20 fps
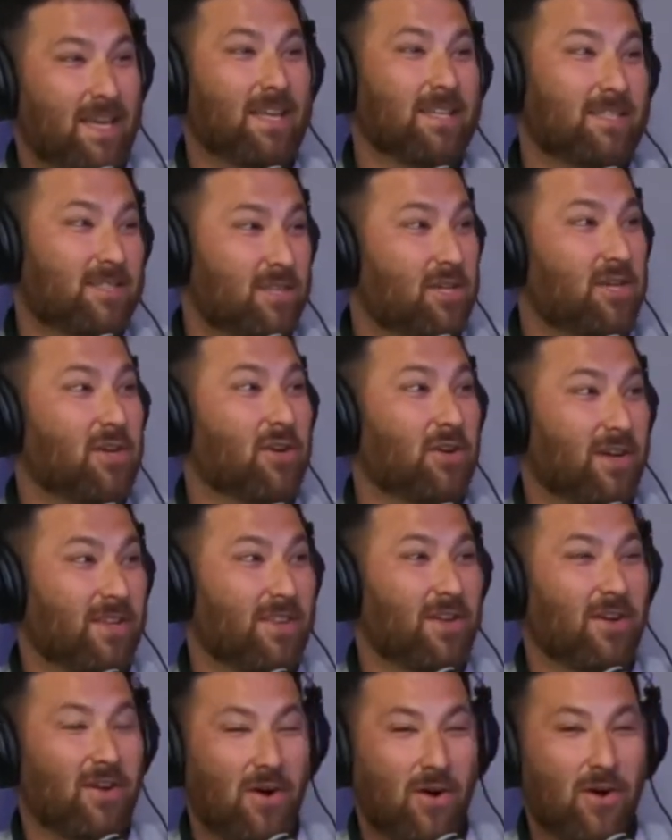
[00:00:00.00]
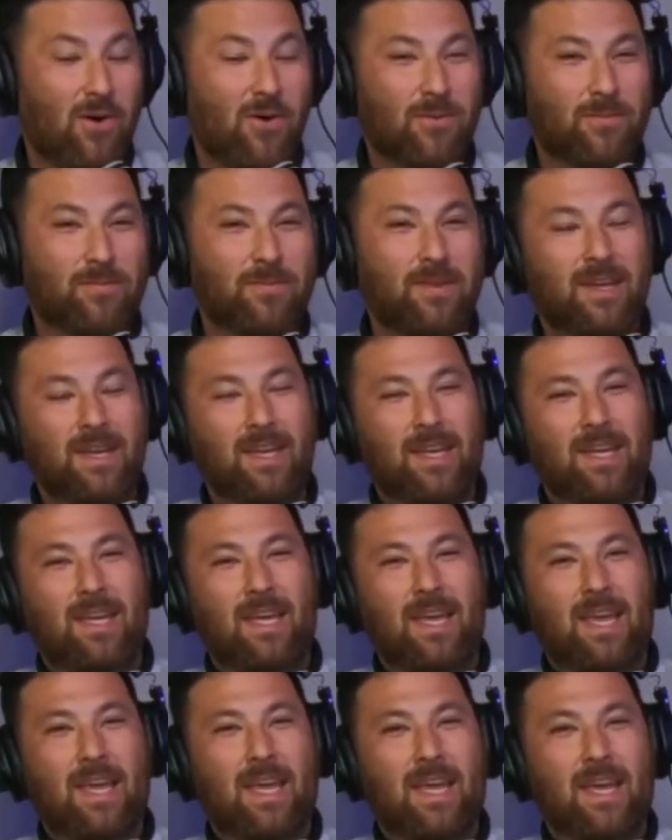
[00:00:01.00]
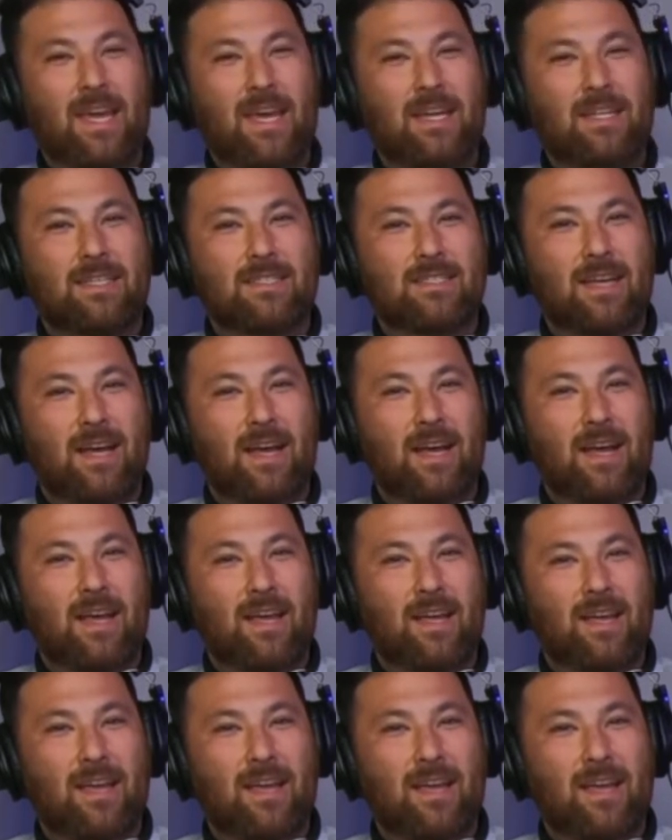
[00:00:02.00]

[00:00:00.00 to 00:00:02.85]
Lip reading: securing their home. Yeah. And I